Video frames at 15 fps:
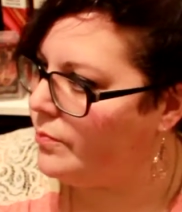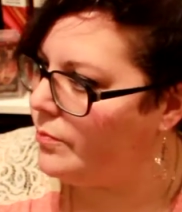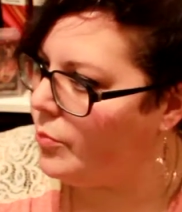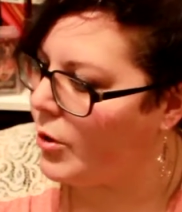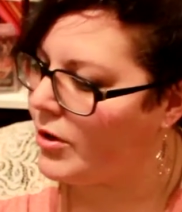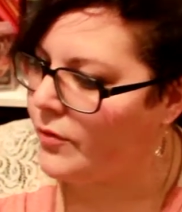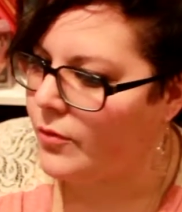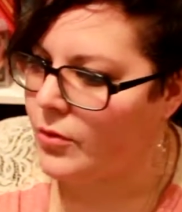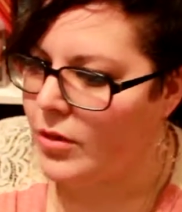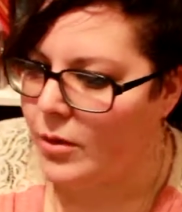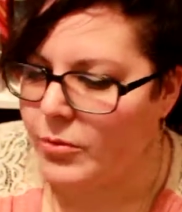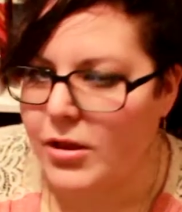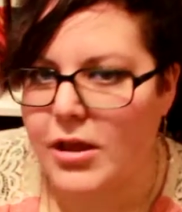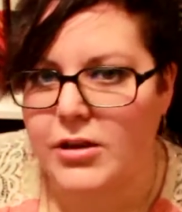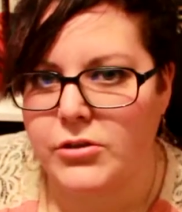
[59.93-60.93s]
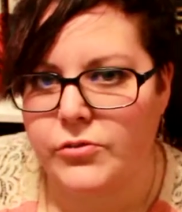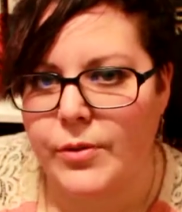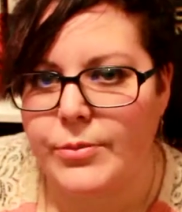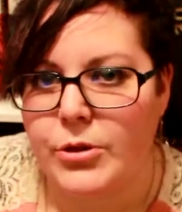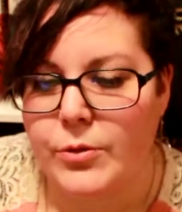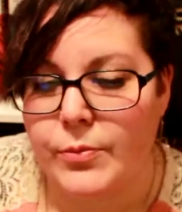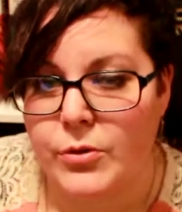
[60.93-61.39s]
point of view that we get is
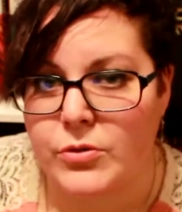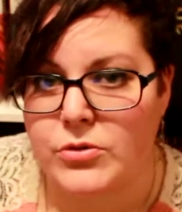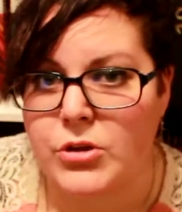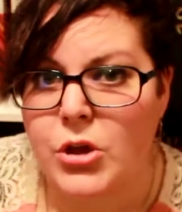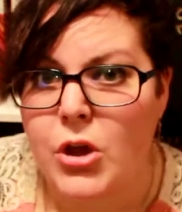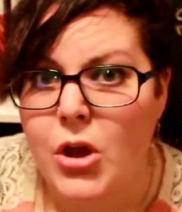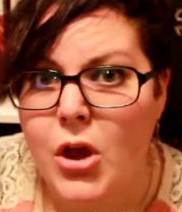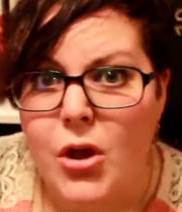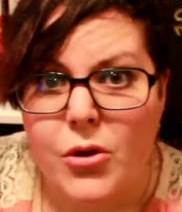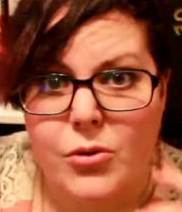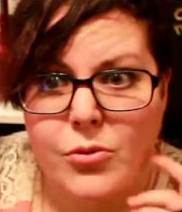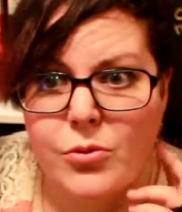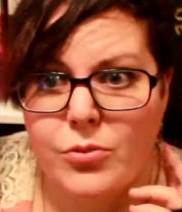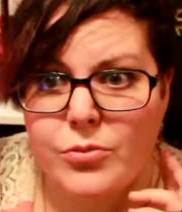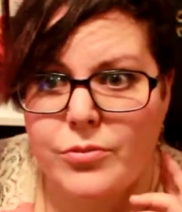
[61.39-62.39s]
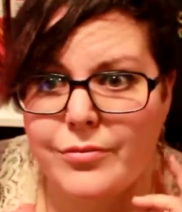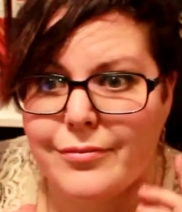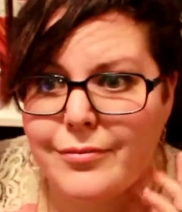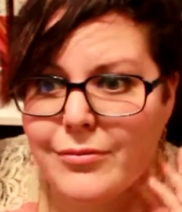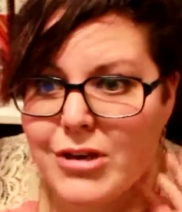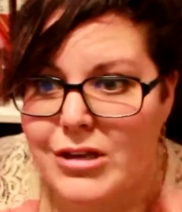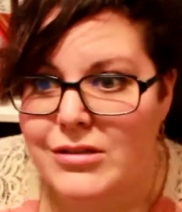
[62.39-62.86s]
from the caboose, who
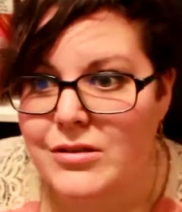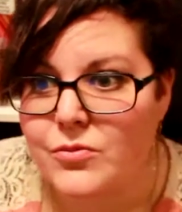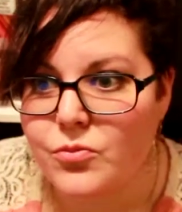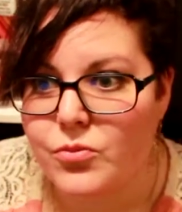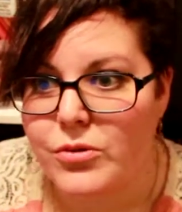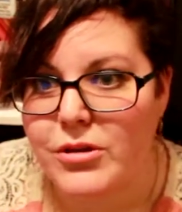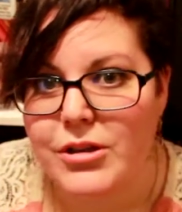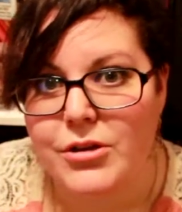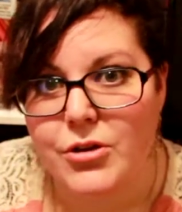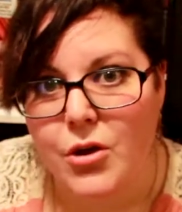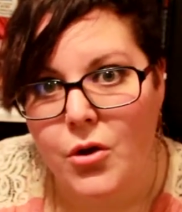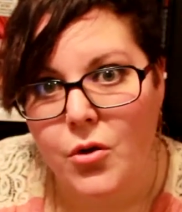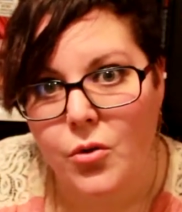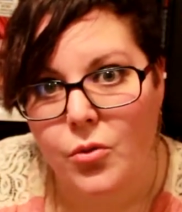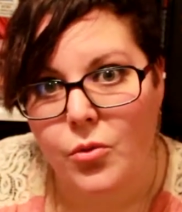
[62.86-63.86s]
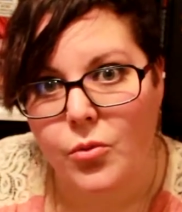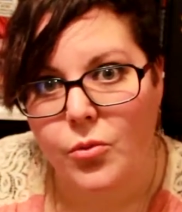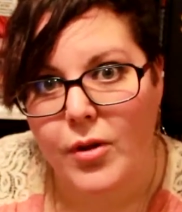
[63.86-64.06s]
doesn't really know